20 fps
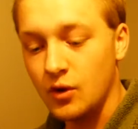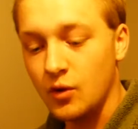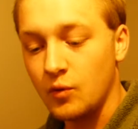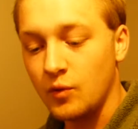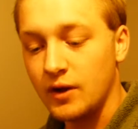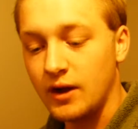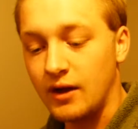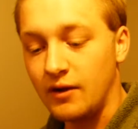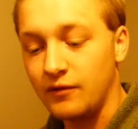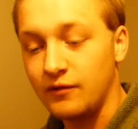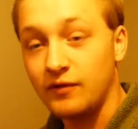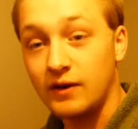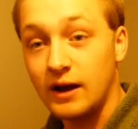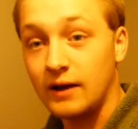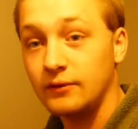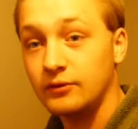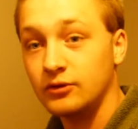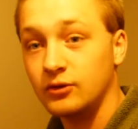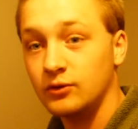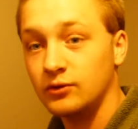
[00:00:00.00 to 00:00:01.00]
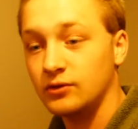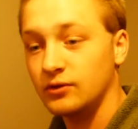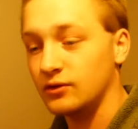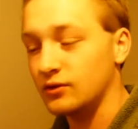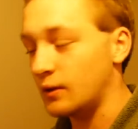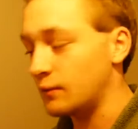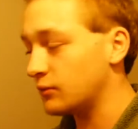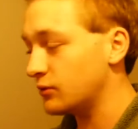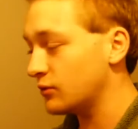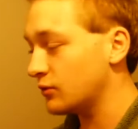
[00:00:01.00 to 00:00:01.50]
We have 5 juices
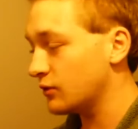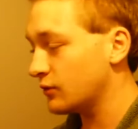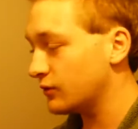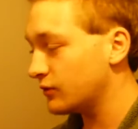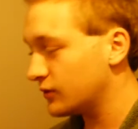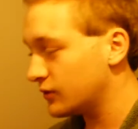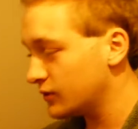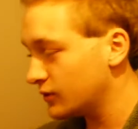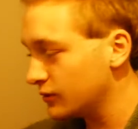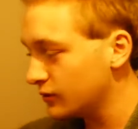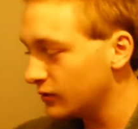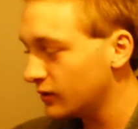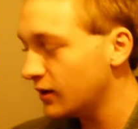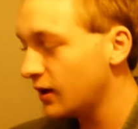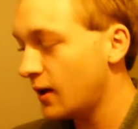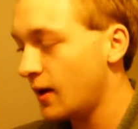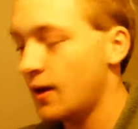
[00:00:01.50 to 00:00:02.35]
up to review,